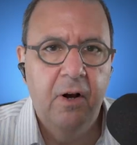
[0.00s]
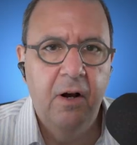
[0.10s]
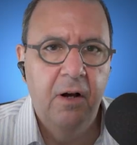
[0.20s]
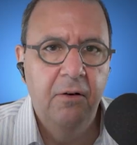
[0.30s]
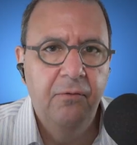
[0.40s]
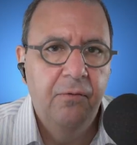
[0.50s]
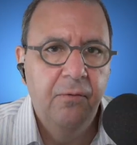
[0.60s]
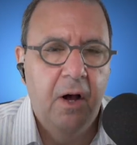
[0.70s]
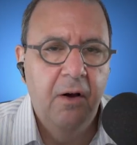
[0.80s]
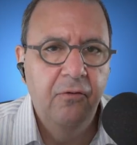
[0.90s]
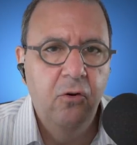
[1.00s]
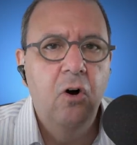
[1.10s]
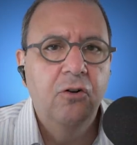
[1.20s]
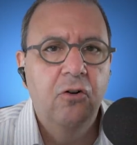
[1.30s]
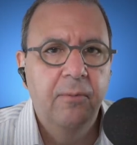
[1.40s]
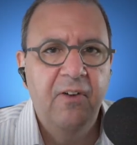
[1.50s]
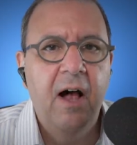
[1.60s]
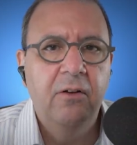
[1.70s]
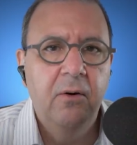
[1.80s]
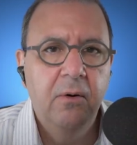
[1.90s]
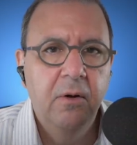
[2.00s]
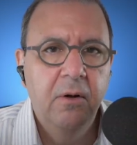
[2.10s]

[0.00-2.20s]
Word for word: of, of long term value?